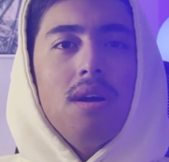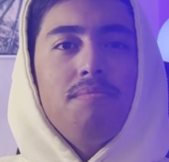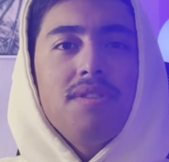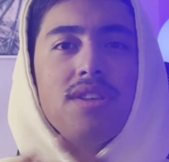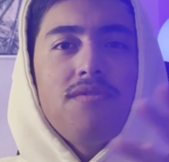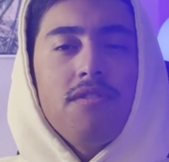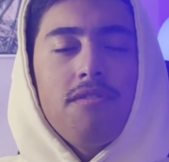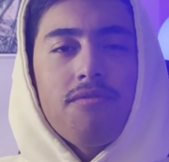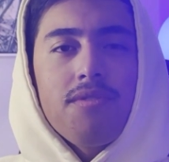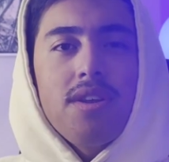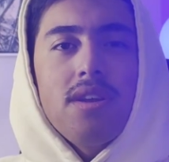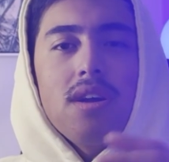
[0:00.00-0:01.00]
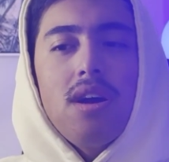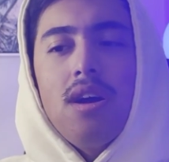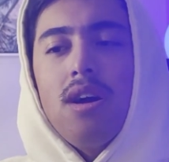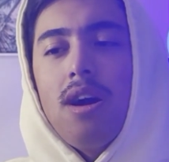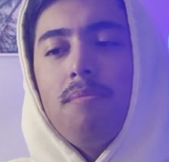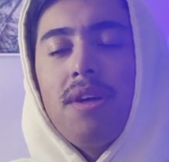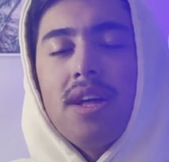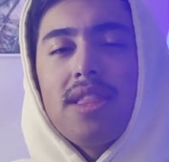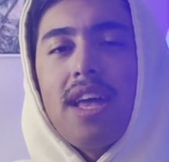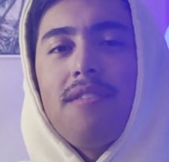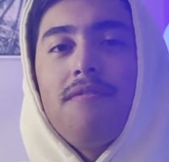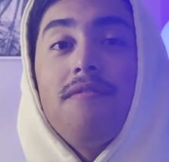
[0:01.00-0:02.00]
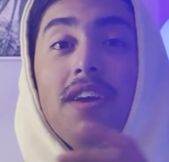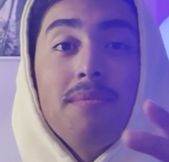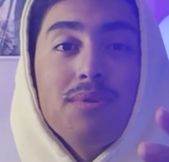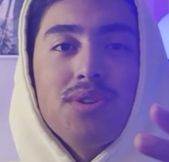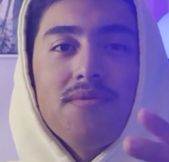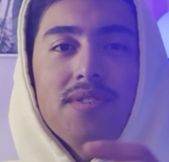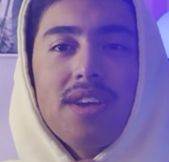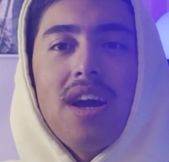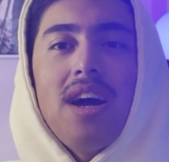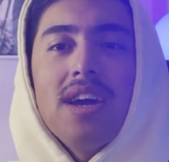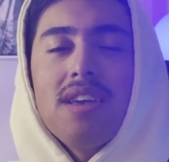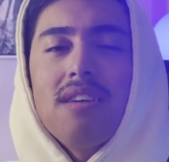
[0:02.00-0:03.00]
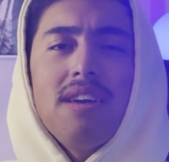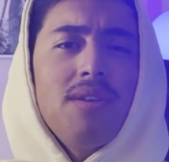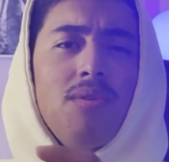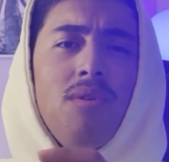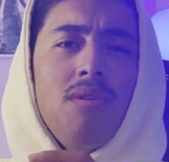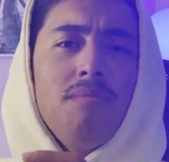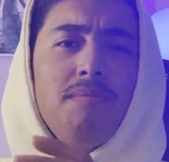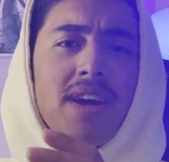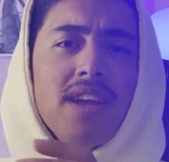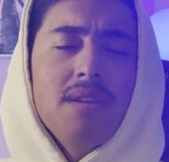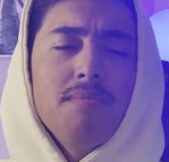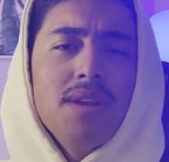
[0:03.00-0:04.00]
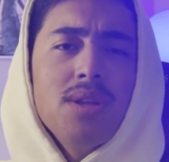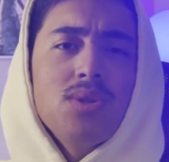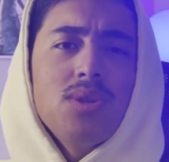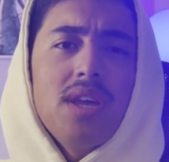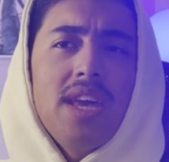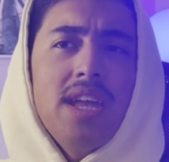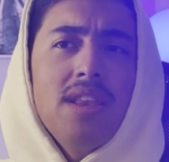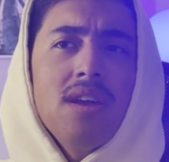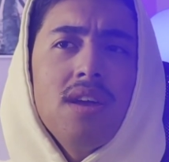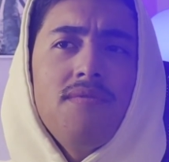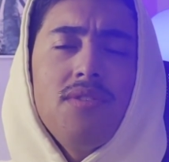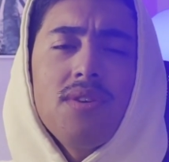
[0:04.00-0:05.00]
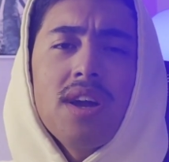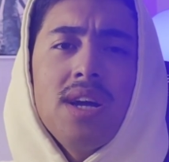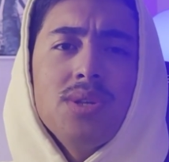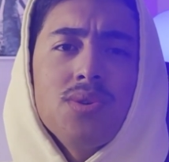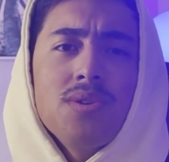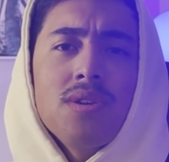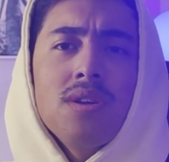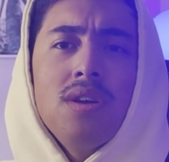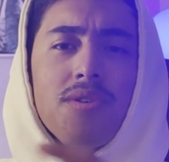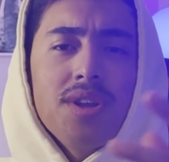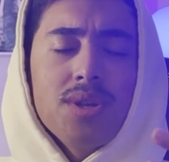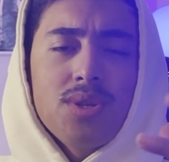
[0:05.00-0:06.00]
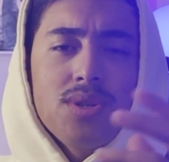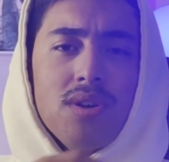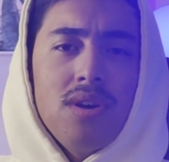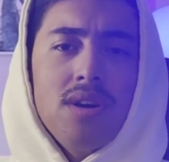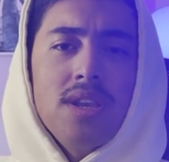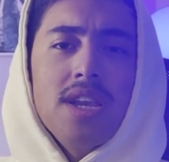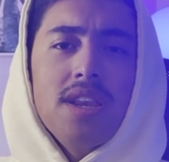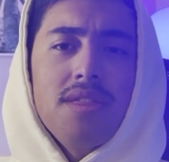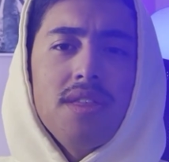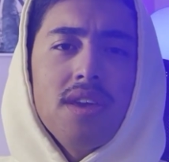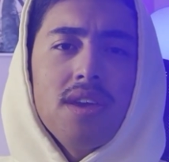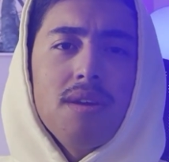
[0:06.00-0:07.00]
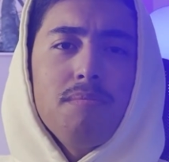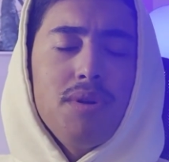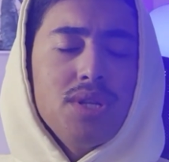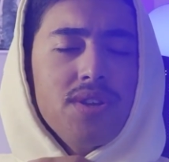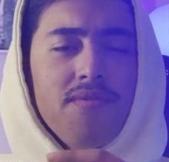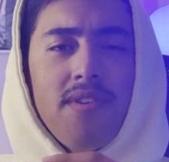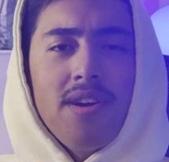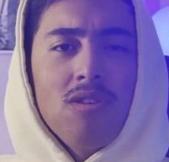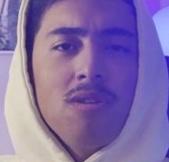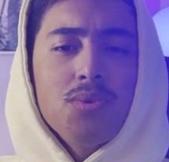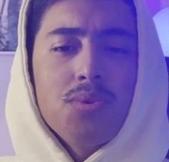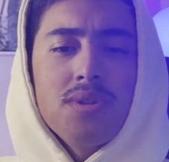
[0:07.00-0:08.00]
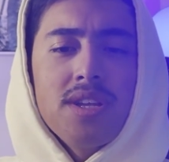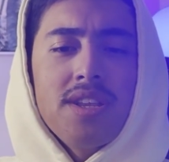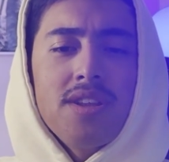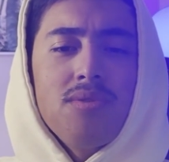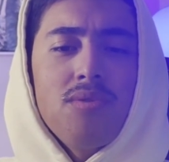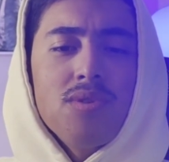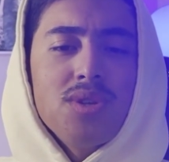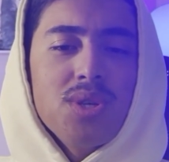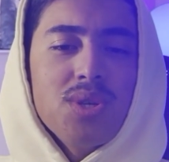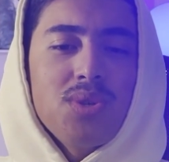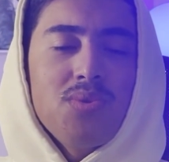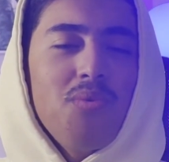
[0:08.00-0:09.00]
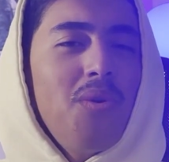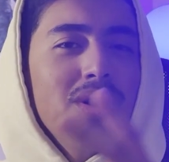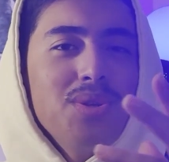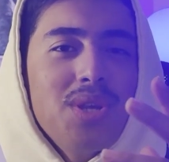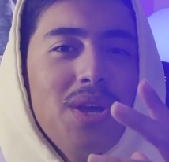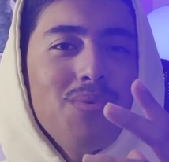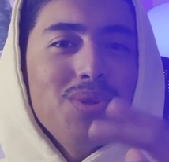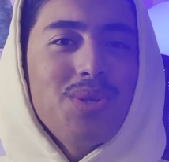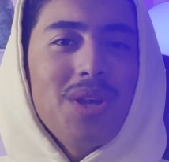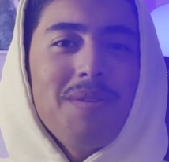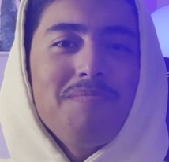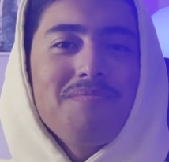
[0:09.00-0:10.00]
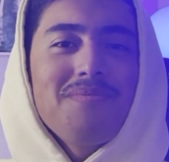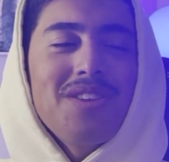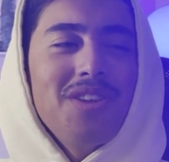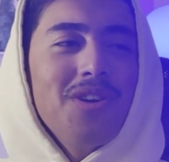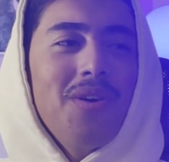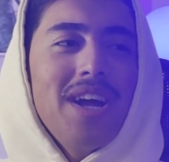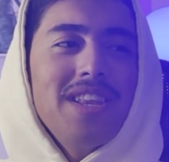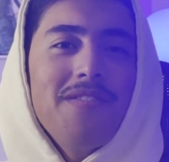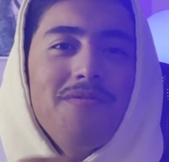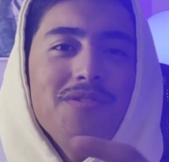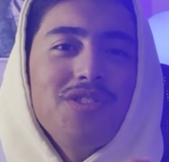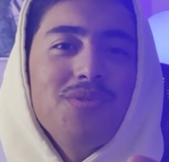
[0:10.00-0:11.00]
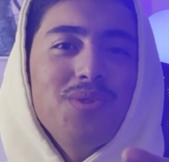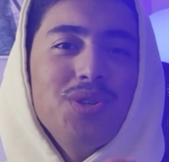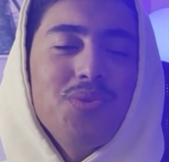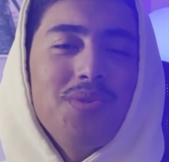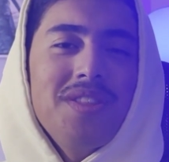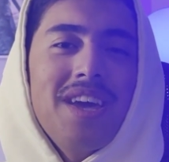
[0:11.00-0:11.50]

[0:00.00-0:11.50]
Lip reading: please feel free. I'm not that famous of a guy at all by any means, and if you guys are curious on anything budget firearms related or just want to say what's up, you know, I definitely do enjoy